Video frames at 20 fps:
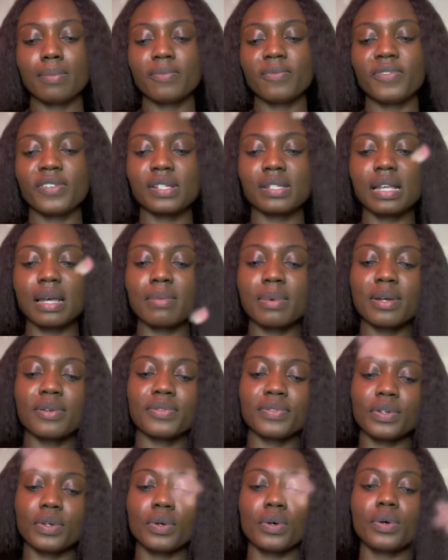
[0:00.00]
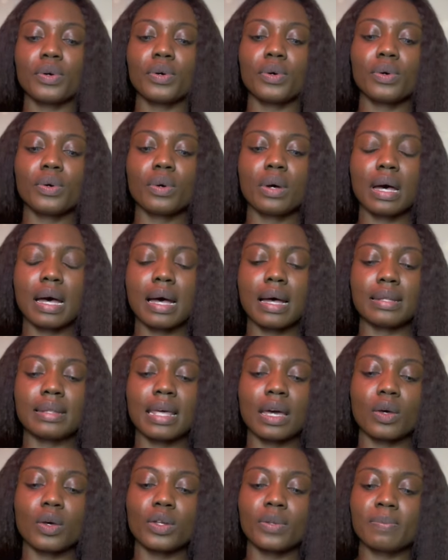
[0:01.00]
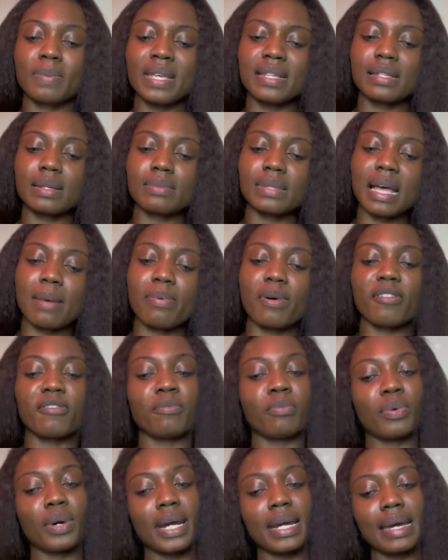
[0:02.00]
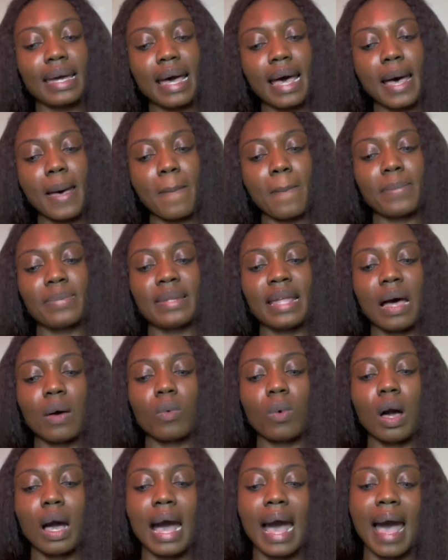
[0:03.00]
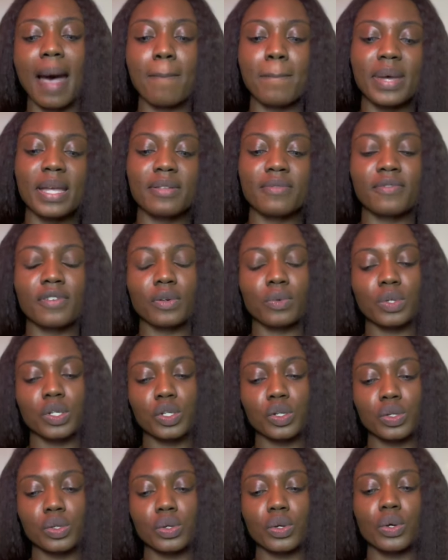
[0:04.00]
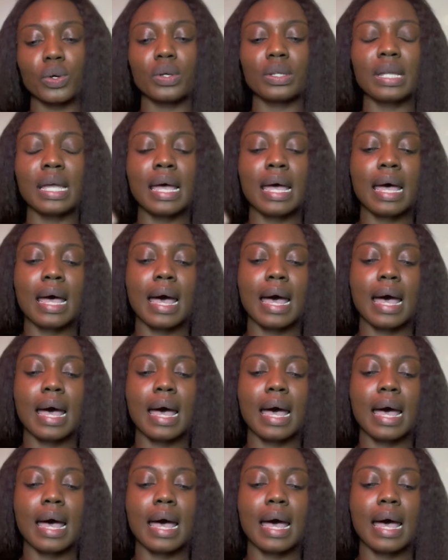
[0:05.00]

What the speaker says: For some of you, there could be some type of breakup that will happen very soon.